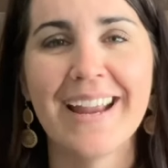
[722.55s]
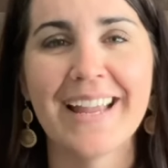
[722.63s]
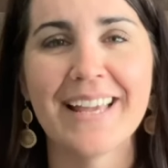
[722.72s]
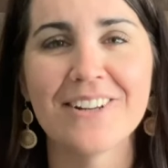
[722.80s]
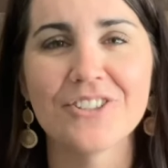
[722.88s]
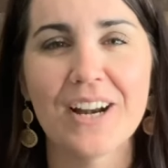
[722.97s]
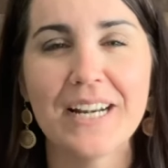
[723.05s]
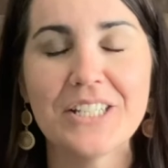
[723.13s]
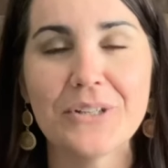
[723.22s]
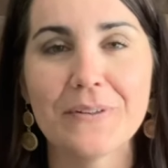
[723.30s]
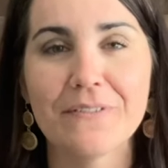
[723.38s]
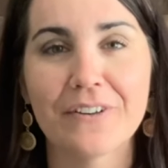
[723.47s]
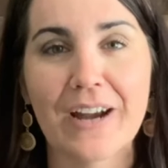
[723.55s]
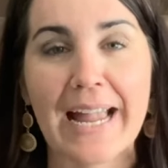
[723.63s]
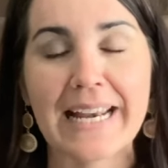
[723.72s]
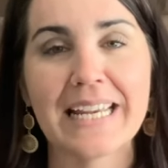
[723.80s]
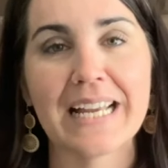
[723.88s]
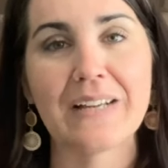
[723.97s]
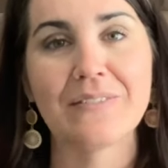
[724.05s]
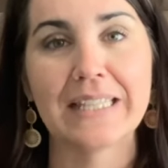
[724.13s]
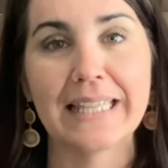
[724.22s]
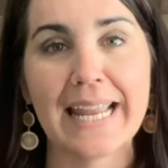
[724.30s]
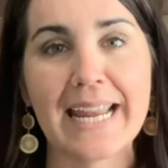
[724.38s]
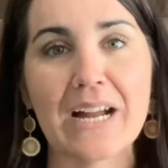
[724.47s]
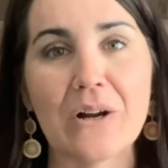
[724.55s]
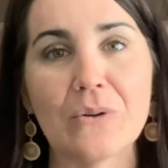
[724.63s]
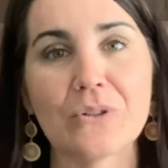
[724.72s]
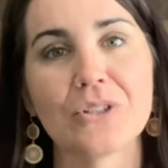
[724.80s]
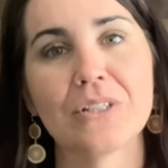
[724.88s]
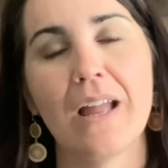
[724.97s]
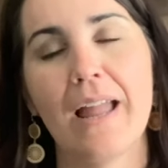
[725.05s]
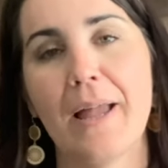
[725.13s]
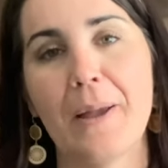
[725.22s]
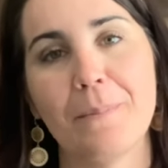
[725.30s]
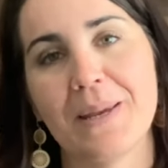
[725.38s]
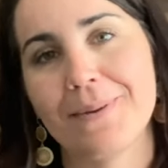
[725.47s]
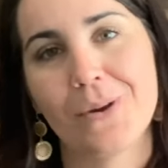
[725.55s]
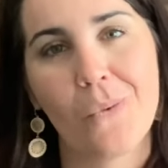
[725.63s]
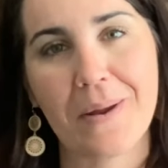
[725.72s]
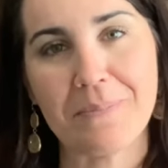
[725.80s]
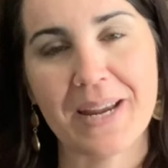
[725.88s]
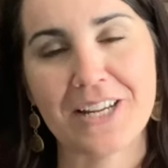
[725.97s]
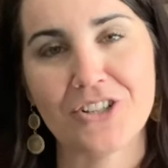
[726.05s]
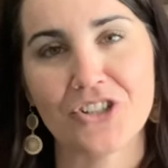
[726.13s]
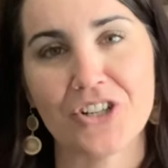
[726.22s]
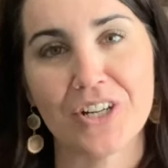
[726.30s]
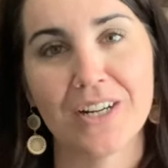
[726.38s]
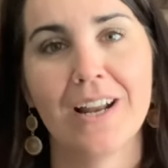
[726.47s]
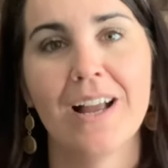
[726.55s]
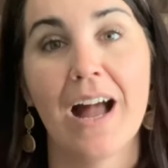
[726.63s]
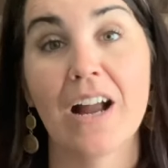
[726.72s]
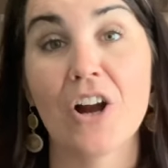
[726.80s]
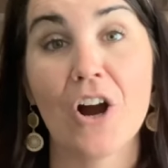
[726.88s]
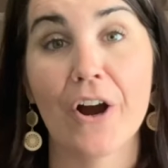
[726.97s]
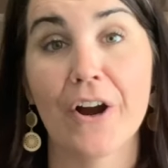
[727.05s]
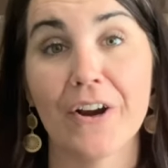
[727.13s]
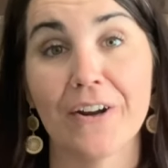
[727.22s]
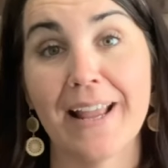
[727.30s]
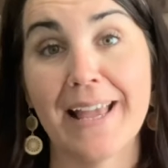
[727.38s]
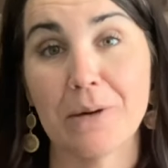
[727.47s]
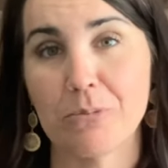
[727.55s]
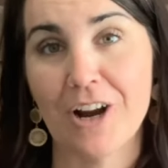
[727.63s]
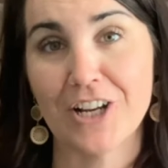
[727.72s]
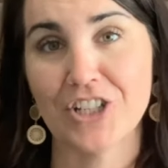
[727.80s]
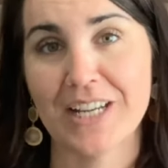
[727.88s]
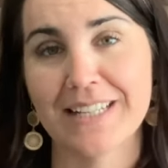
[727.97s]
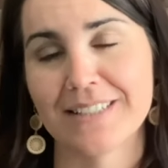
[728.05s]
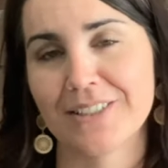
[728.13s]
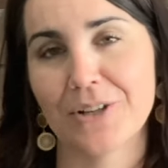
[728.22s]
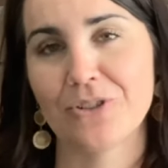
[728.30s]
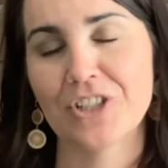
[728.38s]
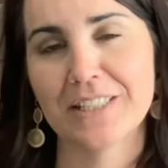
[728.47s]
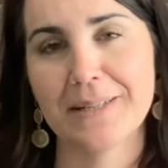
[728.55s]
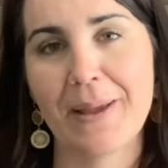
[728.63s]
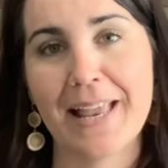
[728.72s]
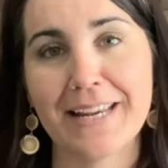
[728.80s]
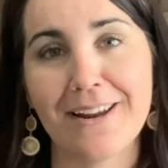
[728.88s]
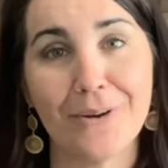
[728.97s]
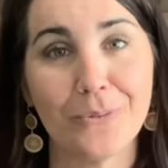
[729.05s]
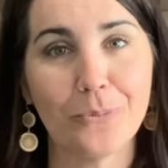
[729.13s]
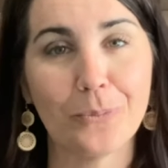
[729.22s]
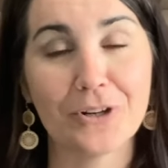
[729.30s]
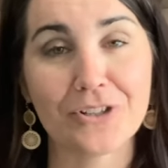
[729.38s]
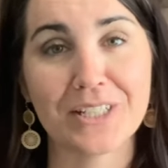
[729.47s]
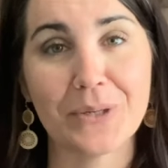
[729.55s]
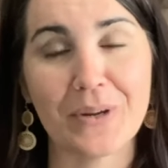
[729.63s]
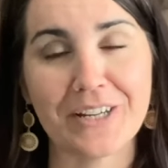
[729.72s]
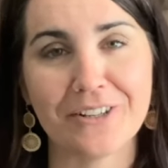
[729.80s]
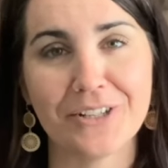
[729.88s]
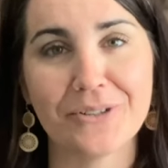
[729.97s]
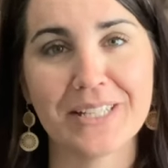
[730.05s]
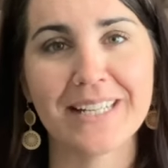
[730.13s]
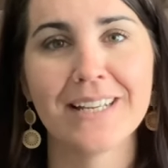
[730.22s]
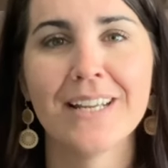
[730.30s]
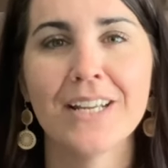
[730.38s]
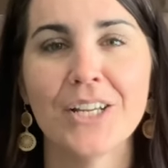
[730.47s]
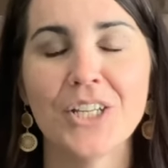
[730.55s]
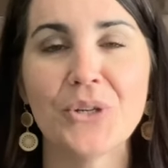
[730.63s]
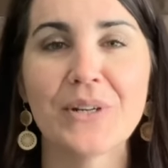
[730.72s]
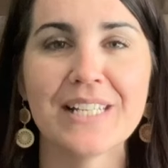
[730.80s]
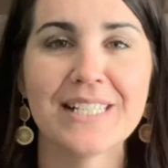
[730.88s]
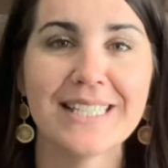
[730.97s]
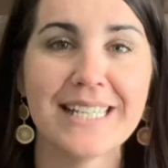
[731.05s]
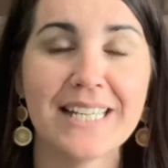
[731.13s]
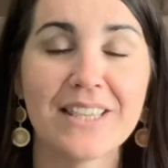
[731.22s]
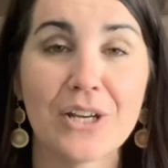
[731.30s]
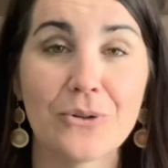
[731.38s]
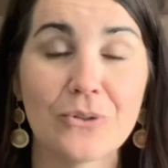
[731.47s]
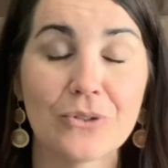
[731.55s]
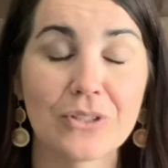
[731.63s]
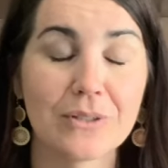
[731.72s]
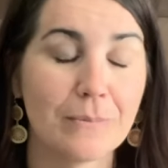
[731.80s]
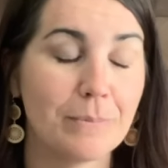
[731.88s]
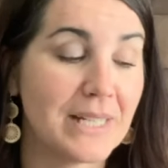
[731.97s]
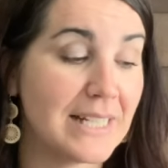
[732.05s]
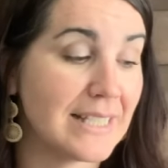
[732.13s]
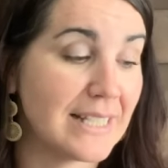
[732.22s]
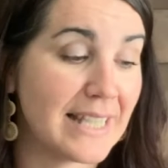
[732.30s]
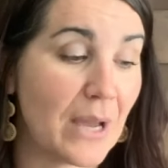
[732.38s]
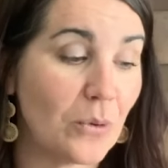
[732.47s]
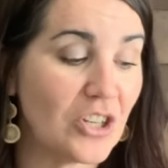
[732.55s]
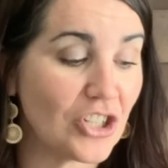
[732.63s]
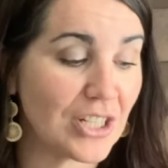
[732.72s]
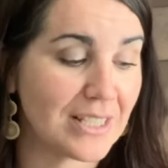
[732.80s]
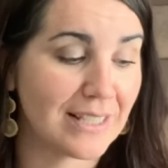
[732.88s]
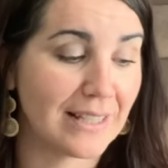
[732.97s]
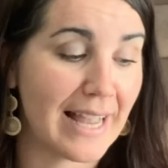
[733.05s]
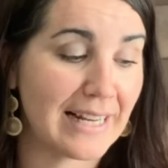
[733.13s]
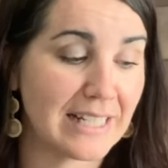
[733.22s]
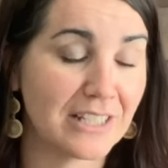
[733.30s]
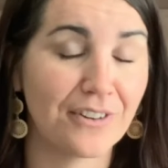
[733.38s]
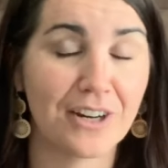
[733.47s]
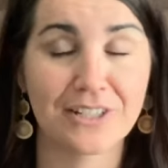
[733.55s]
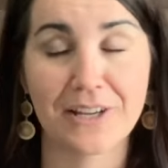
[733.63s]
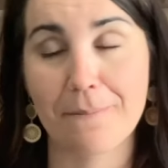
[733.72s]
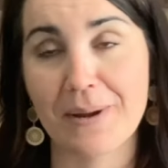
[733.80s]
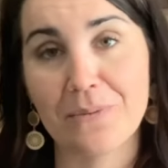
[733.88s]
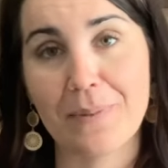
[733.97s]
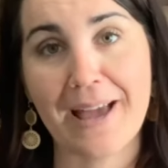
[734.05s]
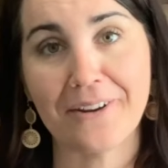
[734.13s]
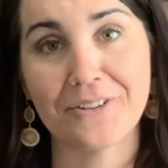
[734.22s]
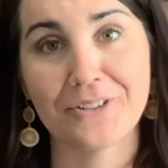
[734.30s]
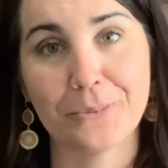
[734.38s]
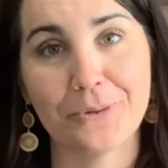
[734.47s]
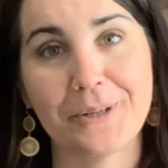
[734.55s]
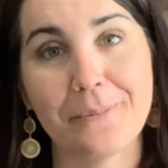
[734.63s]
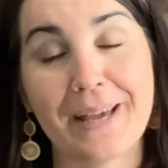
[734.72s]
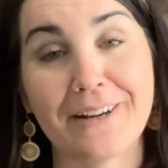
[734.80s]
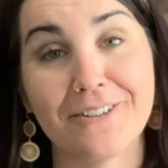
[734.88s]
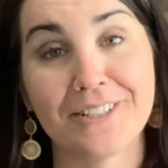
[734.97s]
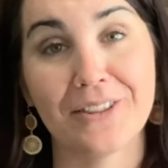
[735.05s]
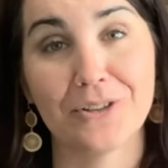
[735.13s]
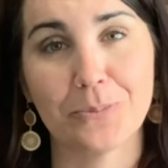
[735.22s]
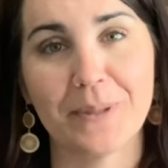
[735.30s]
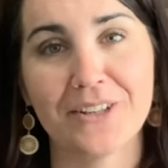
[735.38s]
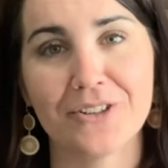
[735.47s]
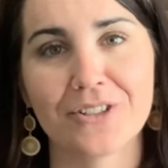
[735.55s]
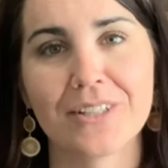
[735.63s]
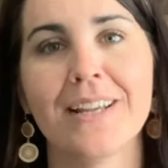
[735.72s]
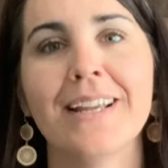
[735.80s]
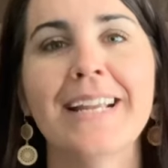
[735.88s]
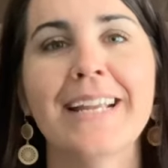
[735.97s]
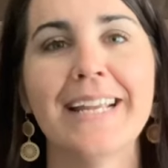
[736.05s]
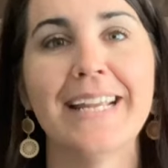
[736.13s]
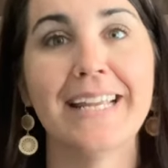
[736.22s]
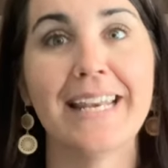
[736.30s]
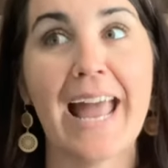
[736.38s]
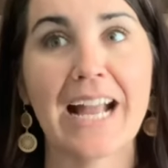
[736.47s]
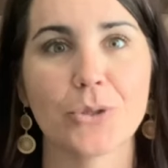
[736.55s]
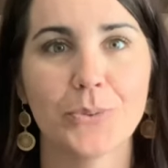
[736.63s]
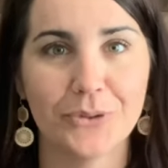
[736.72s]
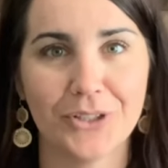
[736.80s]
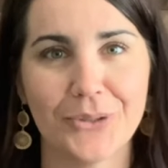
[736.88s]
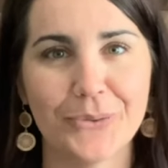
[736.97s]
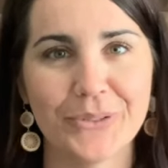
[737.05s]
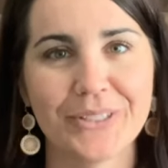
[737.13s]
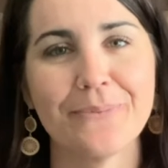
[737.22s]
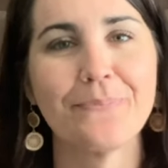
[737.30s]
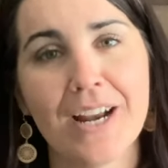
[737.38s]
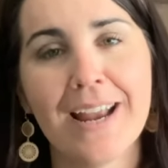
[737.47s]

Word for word: And I'll try to do a variety of a layout, um, maybe a one pager, a card, and a project. So just depending on personally what you're using, you can see those pieces that we just select as far as our main pattern, supporting patterns, and those blenders in actual use.